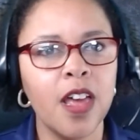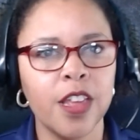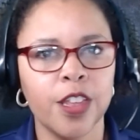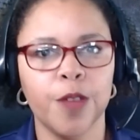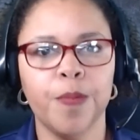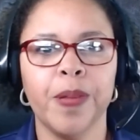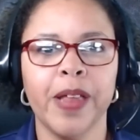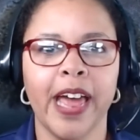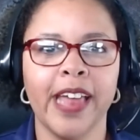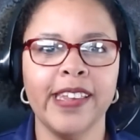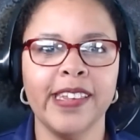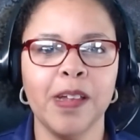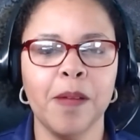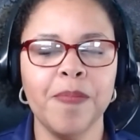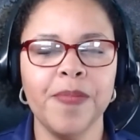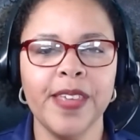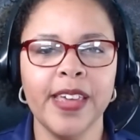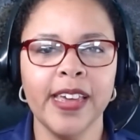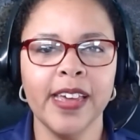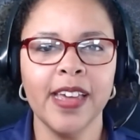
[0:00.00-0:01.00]
you plan
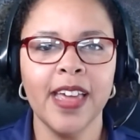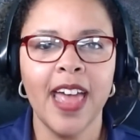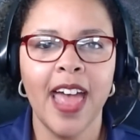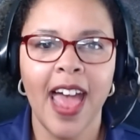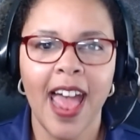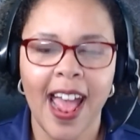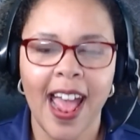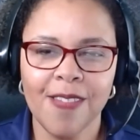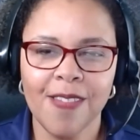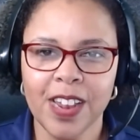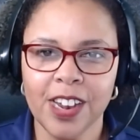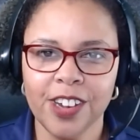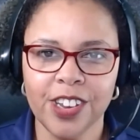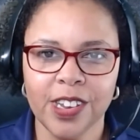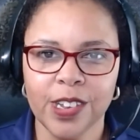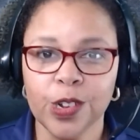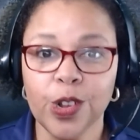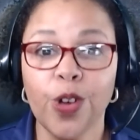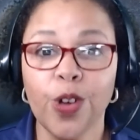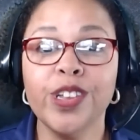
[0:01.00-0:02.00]
something and then it
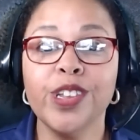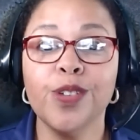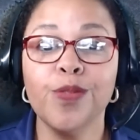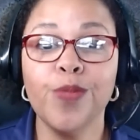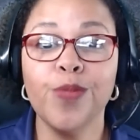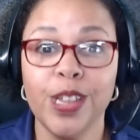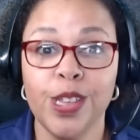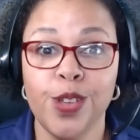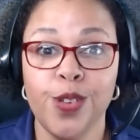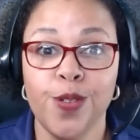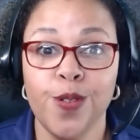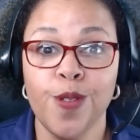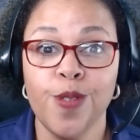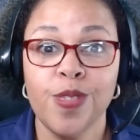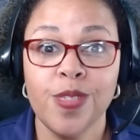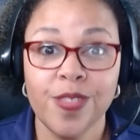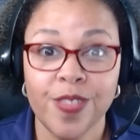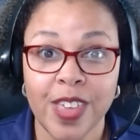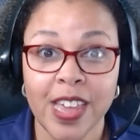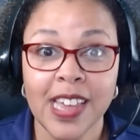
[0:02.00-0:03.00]
just goes the way you
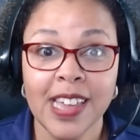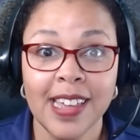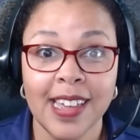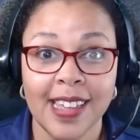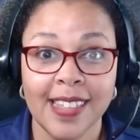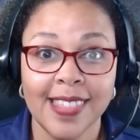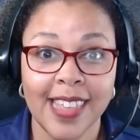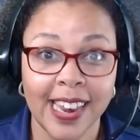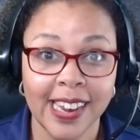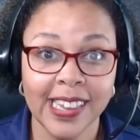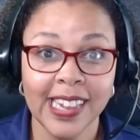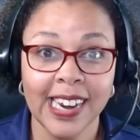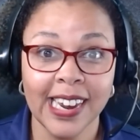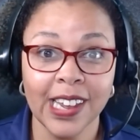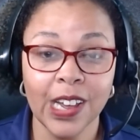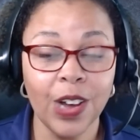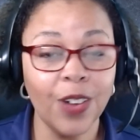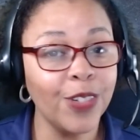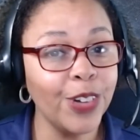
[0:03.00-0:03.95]
think that it's going to go.